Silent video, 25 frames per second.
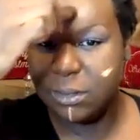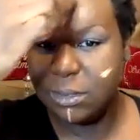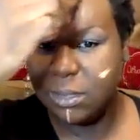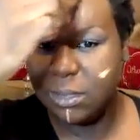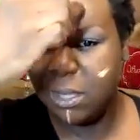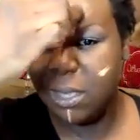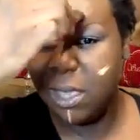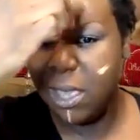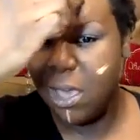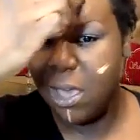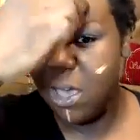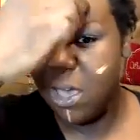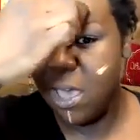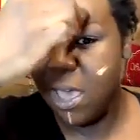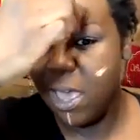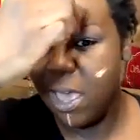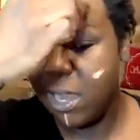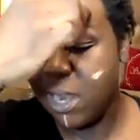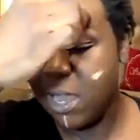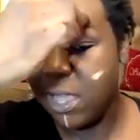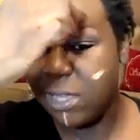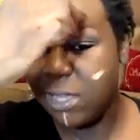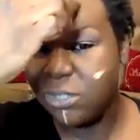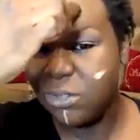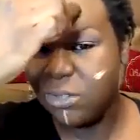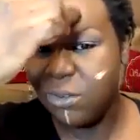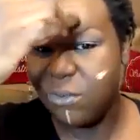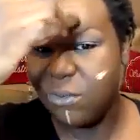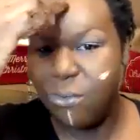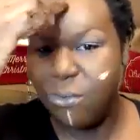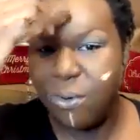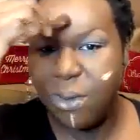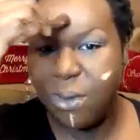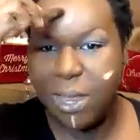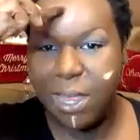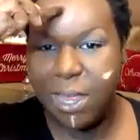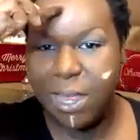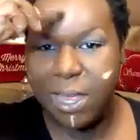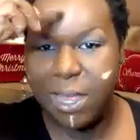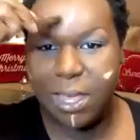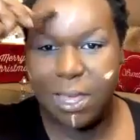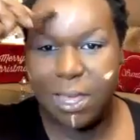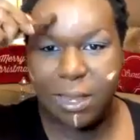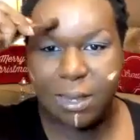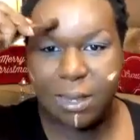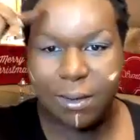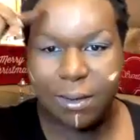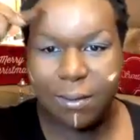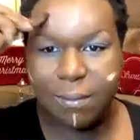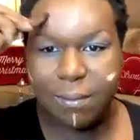to highlight your
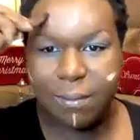forehead